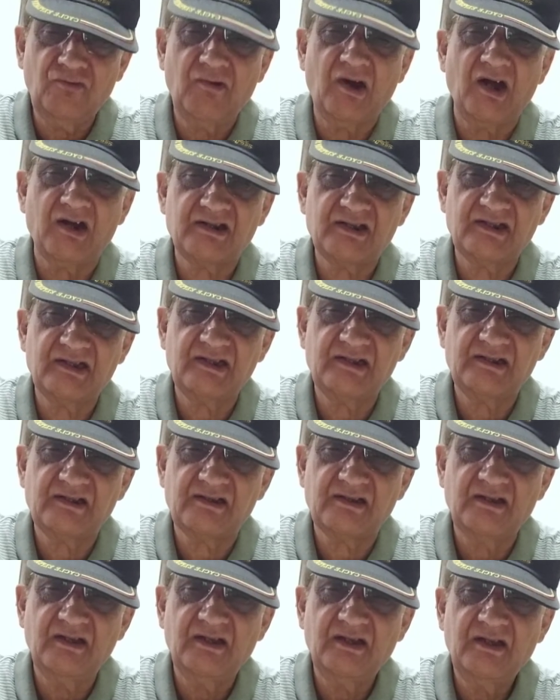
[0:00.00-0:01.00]
ourselves.
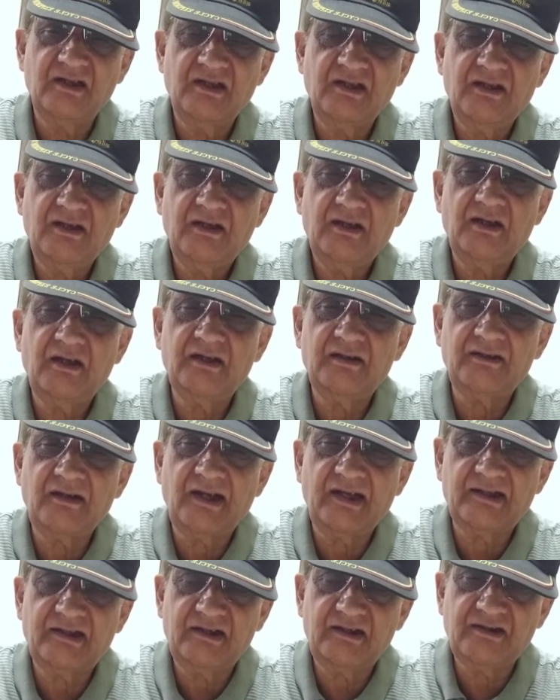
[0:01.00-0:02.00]
And
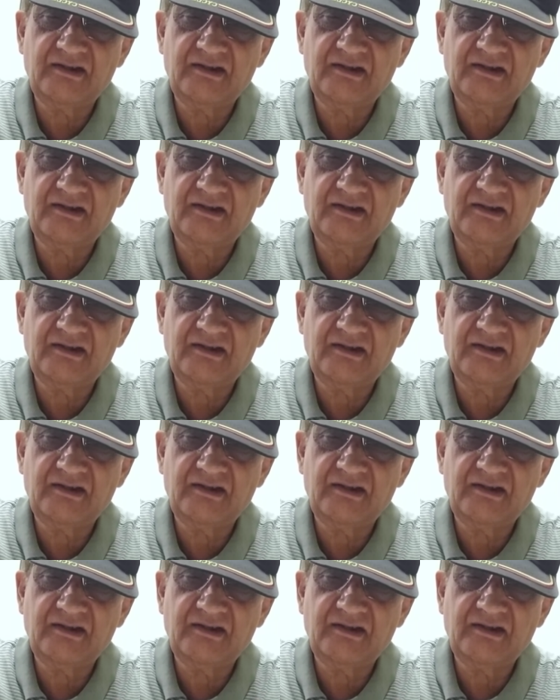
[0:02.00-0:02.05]
I can